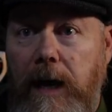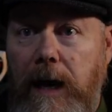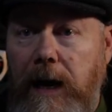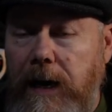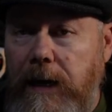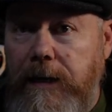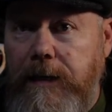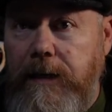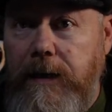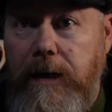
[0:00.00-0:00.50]

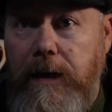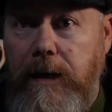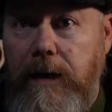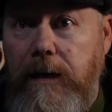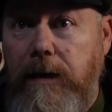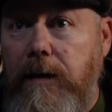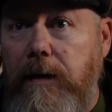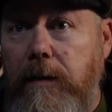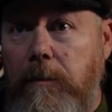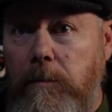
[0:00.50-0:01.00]
and uh,
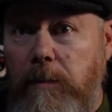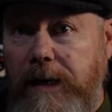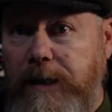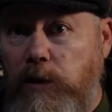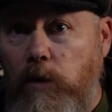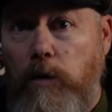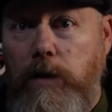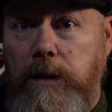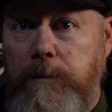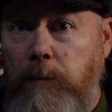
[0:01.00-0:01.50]
my
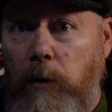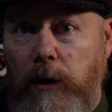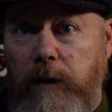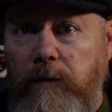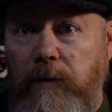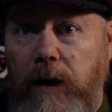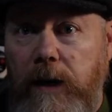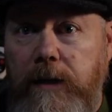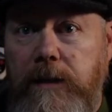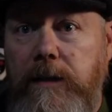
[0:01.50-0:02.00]
daughter's
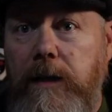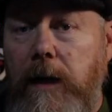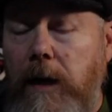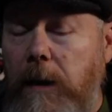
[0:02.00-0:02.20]
boyfriend